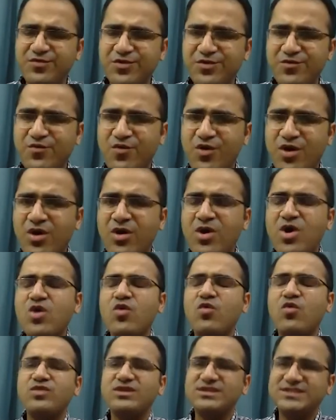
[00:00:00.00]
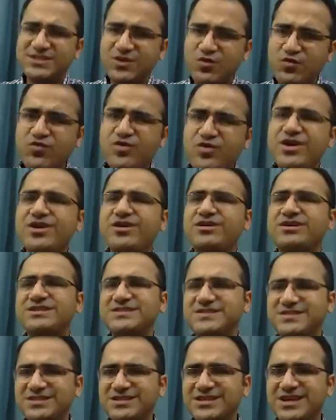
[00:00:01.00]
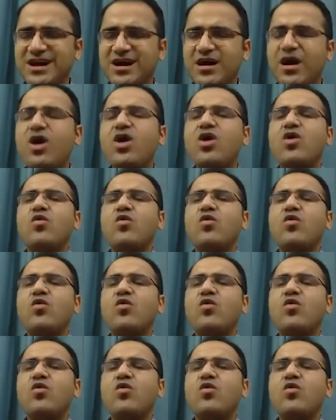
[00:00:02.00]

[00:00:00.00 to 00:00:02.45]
fever, with severe dyspnea,